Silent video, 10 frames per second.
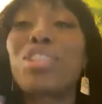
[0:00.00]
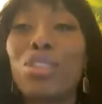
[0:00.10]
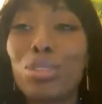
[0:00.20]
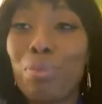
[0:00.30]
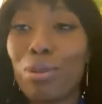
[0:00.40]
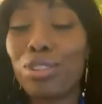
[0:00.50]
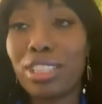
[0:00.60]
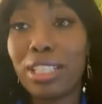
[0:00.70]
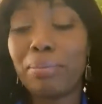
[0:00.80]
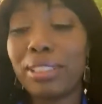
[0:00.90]
Those pro
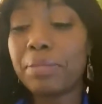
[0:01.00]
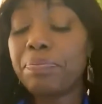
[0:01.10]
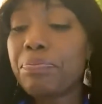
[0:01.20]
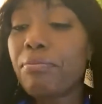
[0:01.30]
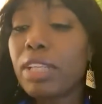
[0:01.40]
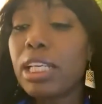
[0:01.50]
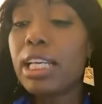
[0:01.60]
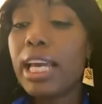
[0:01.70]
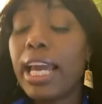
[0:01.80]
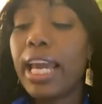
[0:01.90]
tips.
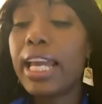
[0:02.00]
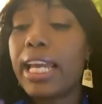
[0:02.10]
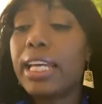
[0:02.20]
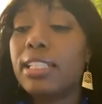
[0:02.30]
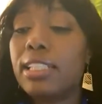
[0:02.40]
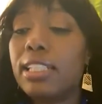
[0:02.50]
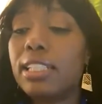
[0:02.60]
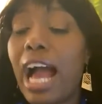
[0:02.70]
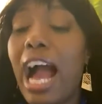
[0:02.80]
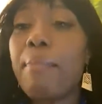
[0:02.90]
And
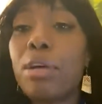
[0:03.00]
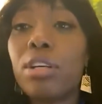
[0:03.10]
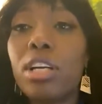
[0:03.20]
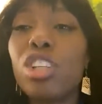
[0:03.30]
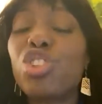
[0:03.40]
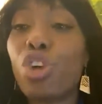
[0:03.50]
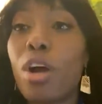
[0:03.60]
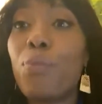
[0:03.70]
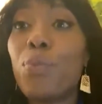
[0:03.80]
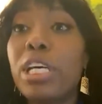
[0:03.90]
I'm going to
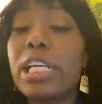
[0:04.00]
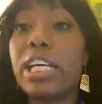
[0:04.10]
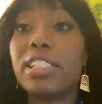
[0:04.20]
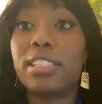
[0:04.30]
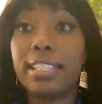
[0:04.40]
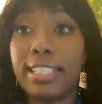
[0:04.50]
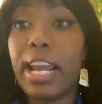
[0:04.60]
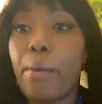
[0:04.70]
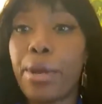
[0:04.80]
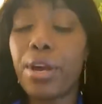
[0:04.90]
start with a
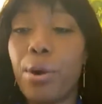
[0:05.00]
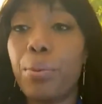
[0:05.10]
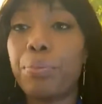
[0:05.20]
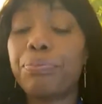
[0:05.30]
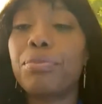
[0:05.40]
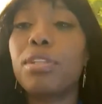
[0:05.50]
scenario.